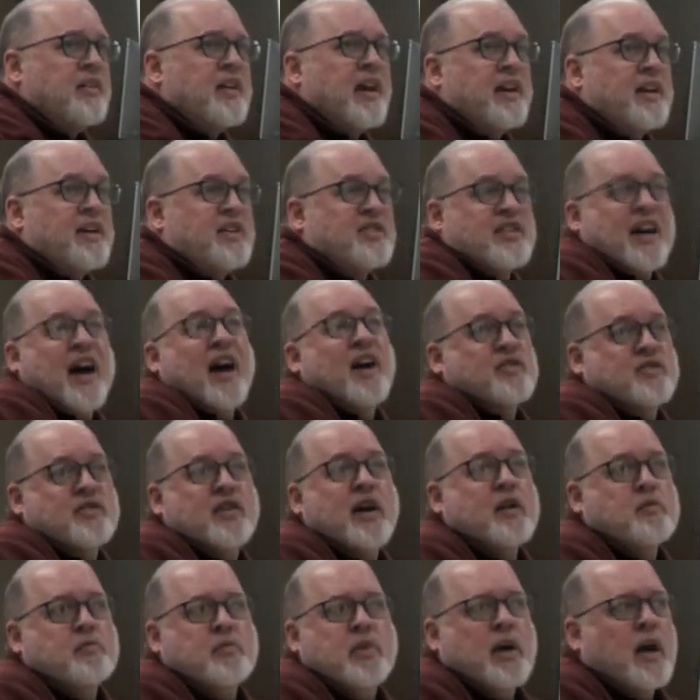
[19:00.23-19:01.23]
that is
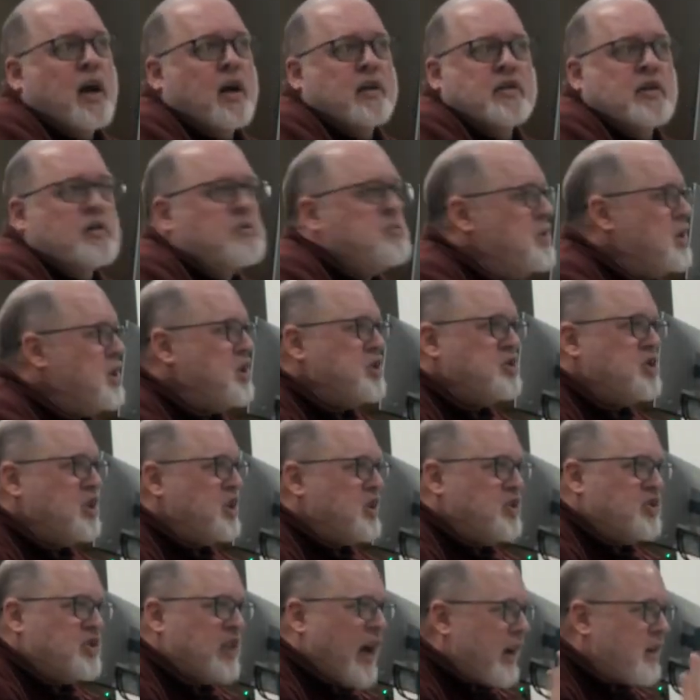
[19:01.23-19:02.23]
outside and beyond it. It's
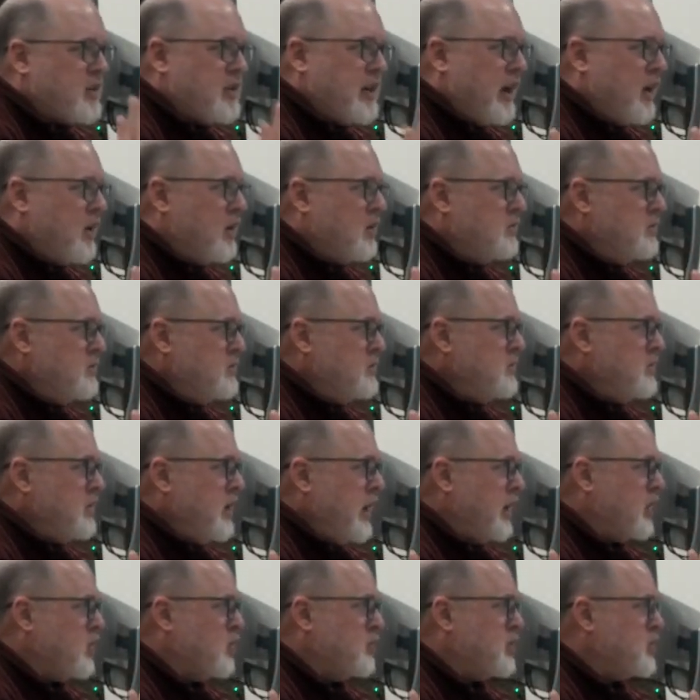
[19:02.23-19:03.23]
exactly how
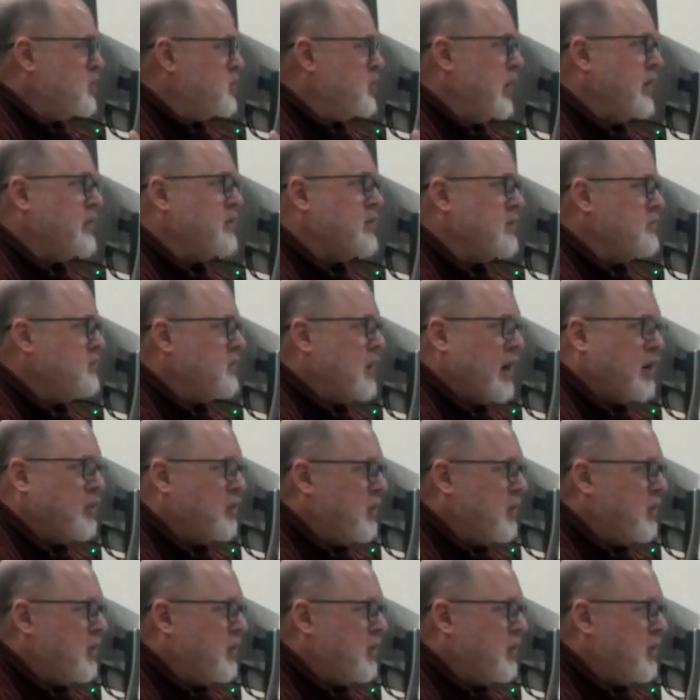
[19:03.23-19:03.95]
Hegel portrays it. I